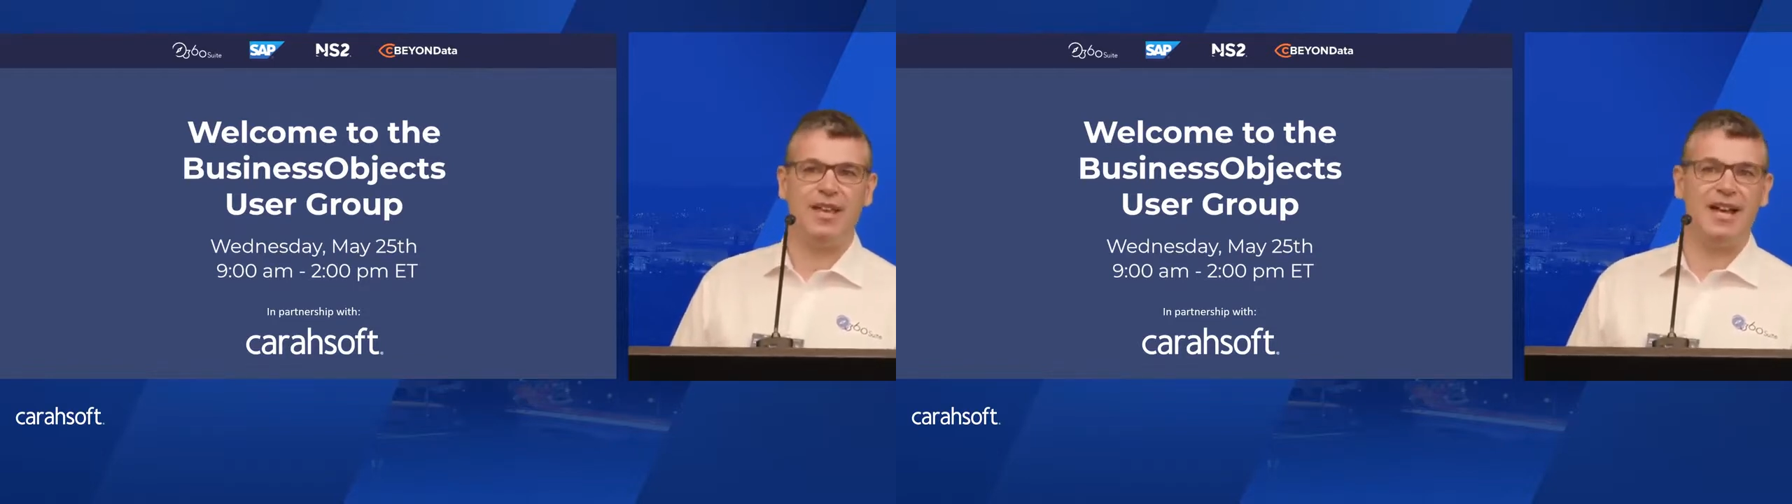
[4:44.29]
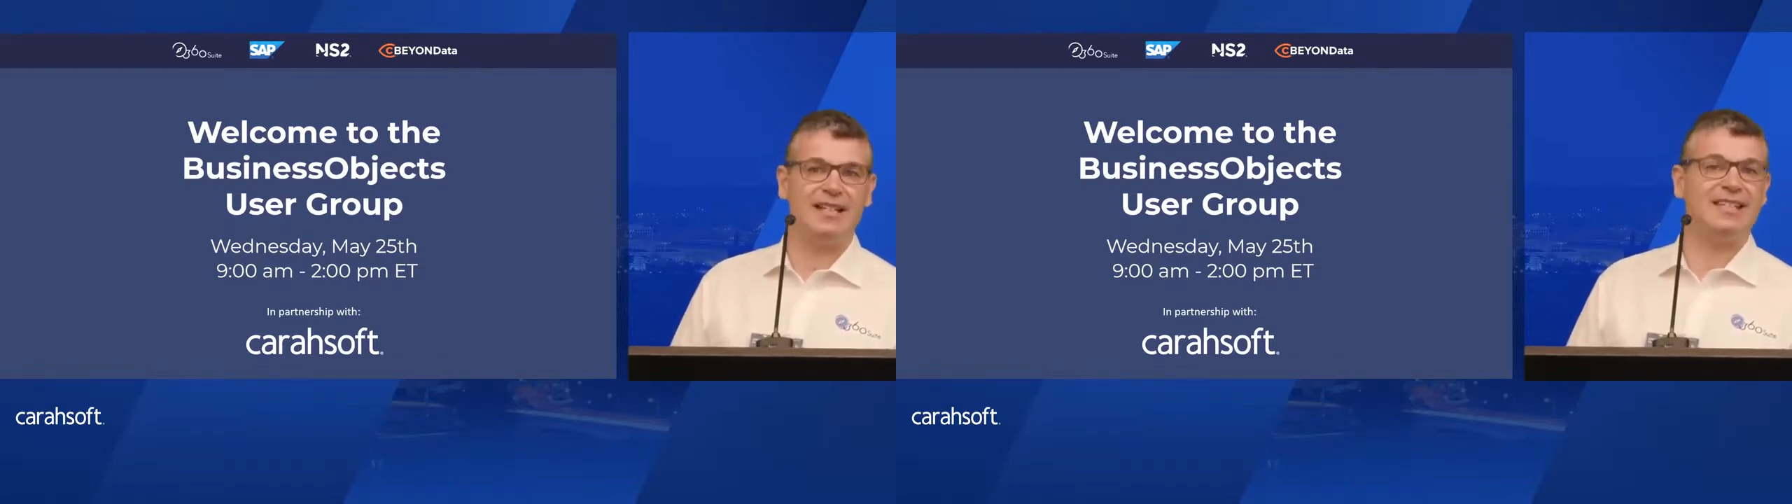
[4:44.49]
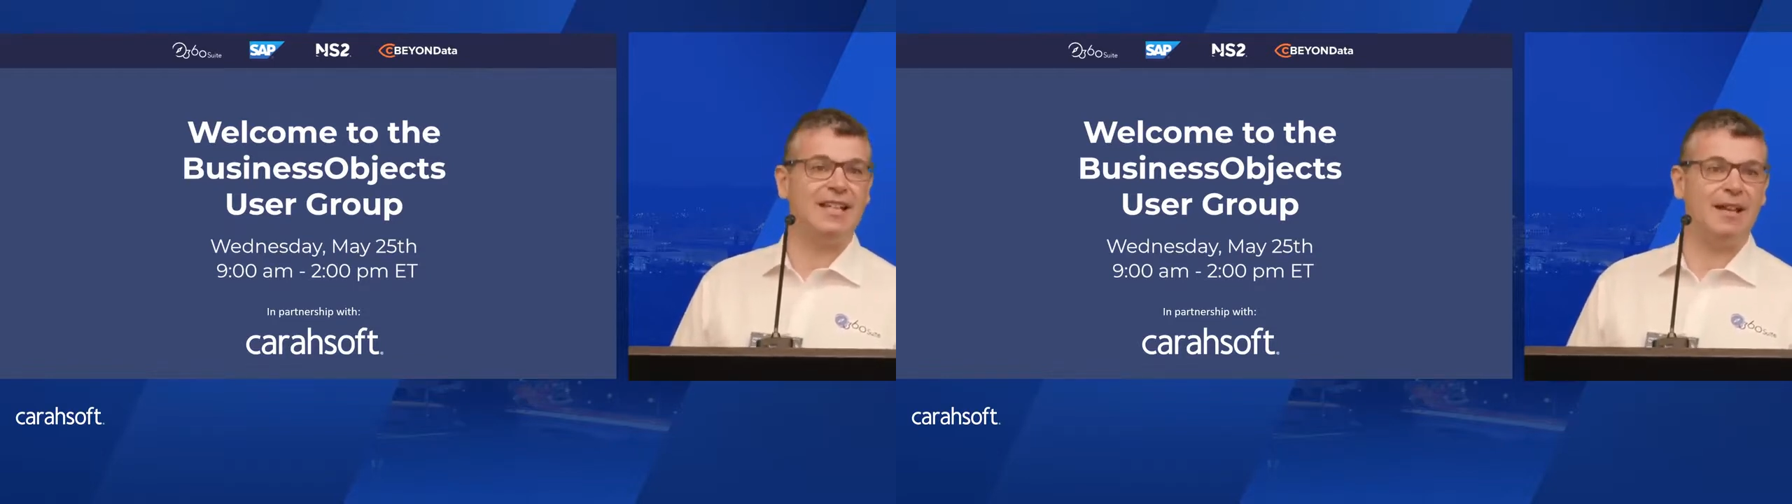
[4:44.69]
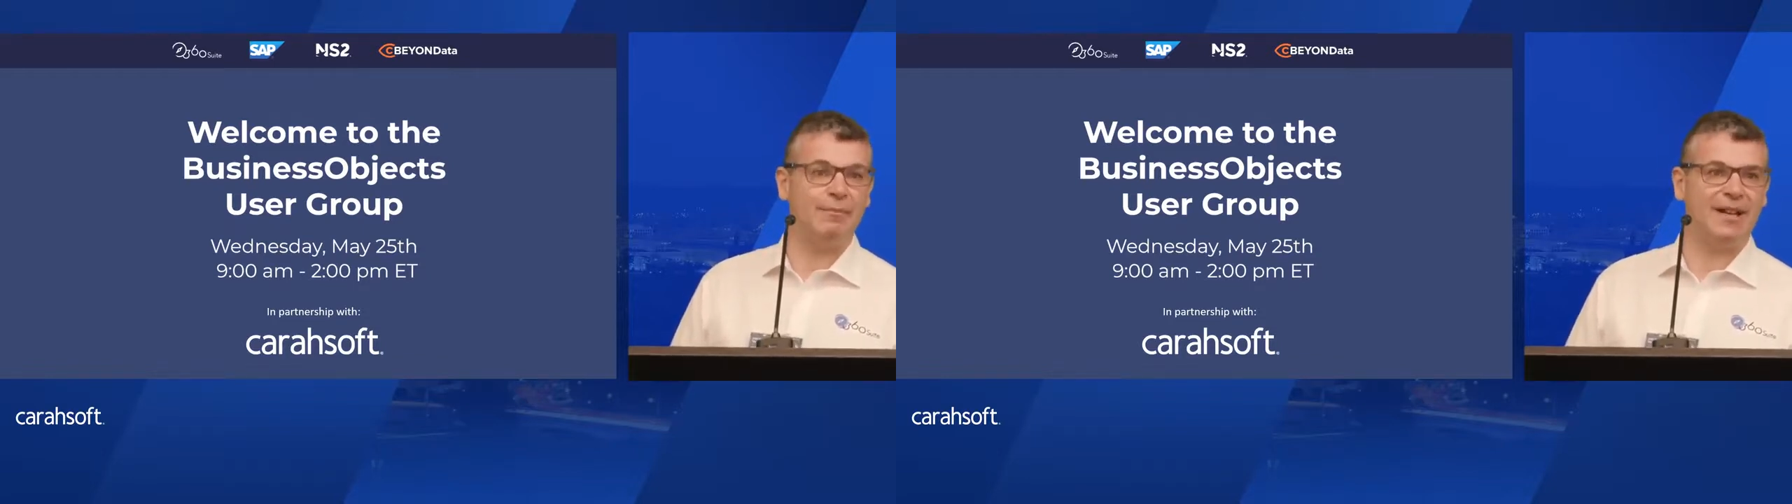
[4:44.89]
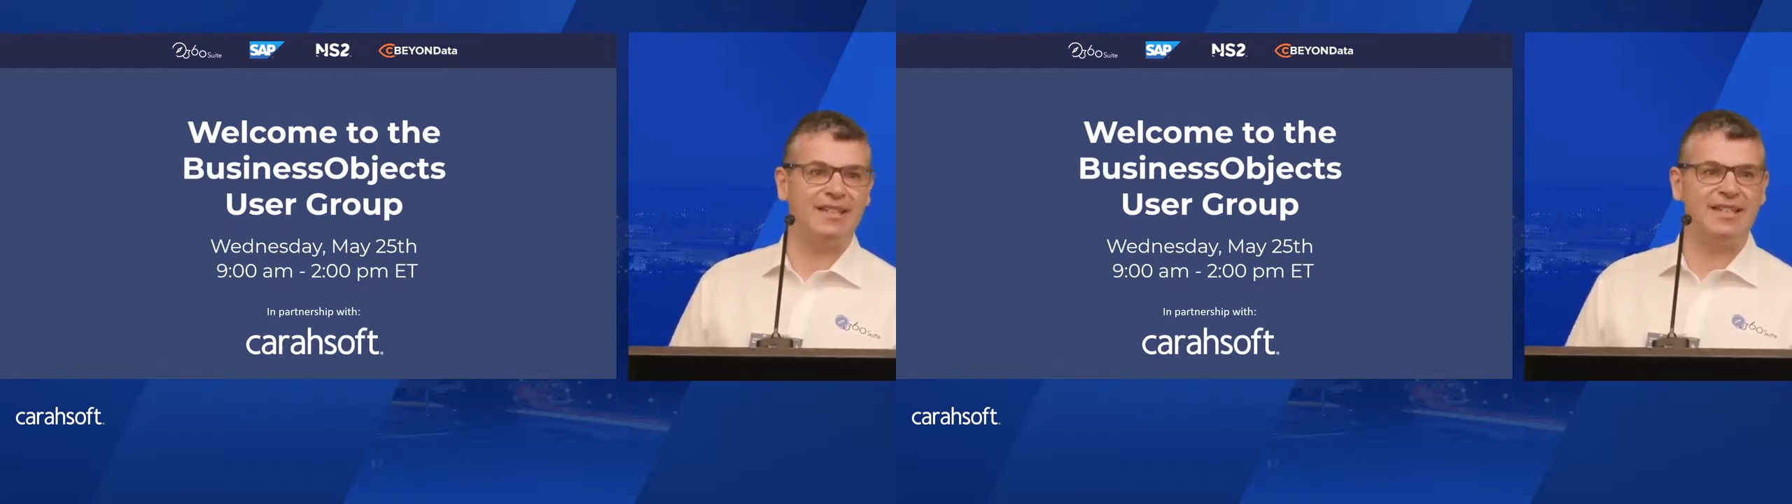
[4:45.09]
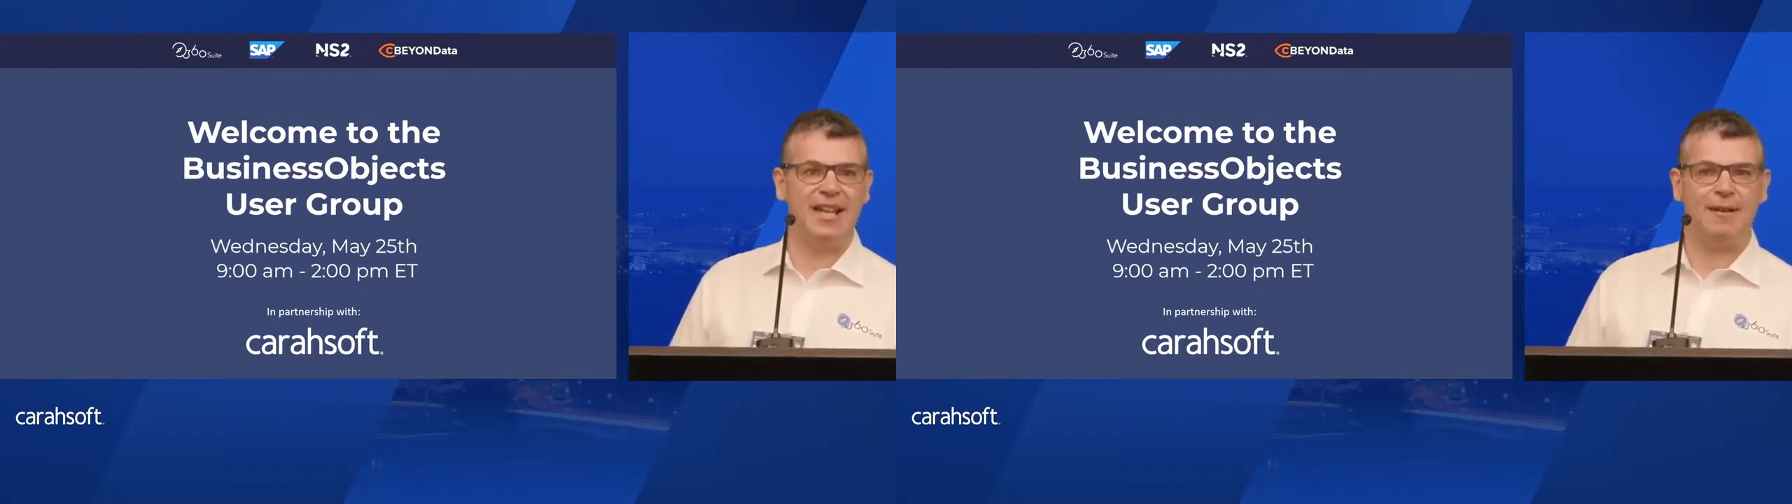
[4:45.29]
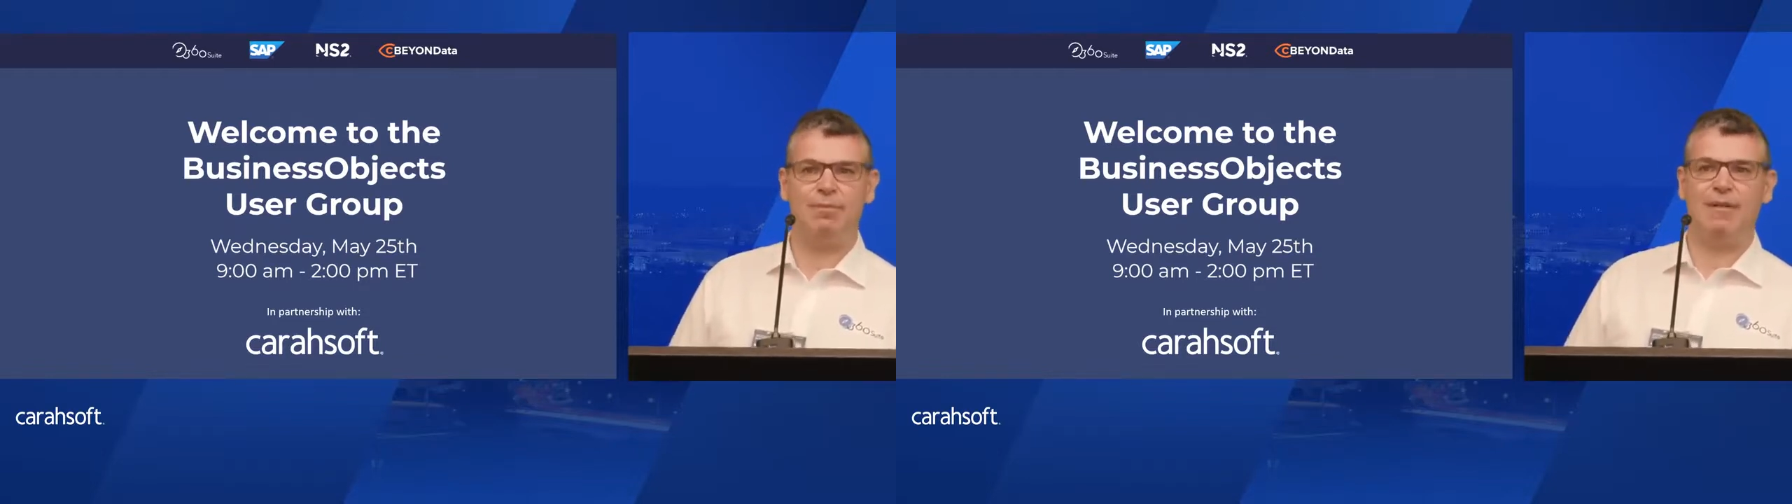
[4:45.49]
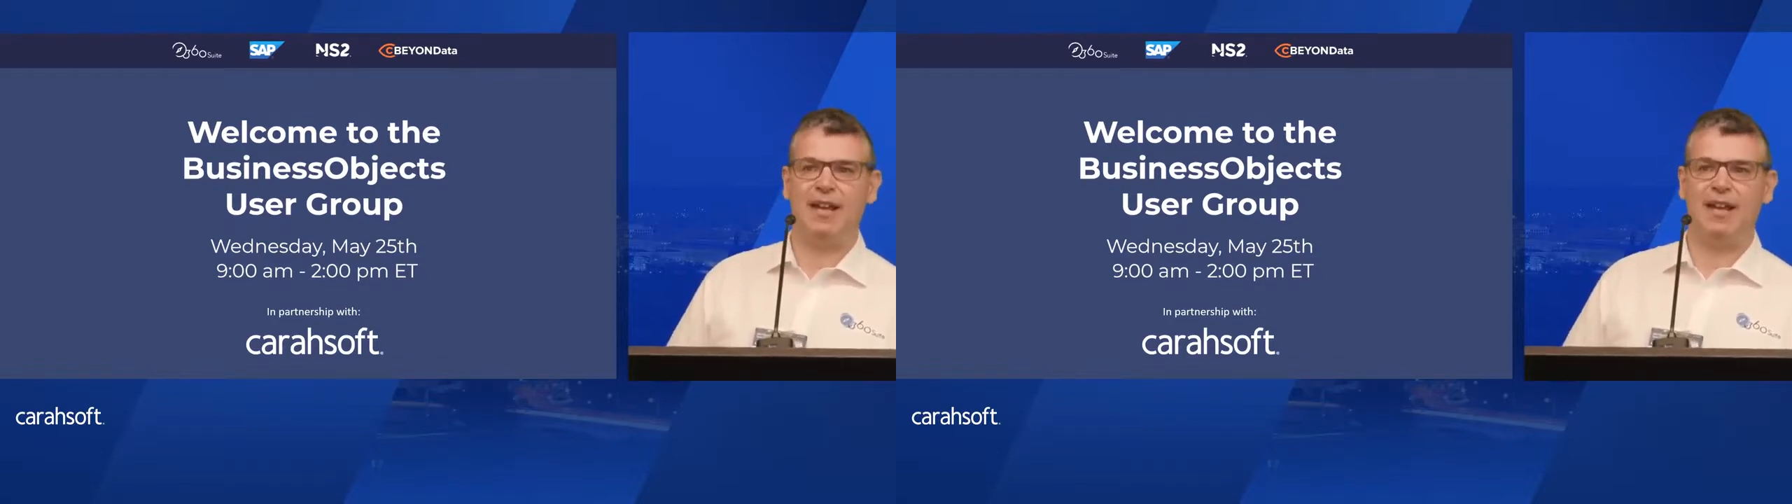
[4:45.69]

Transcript: that step by step,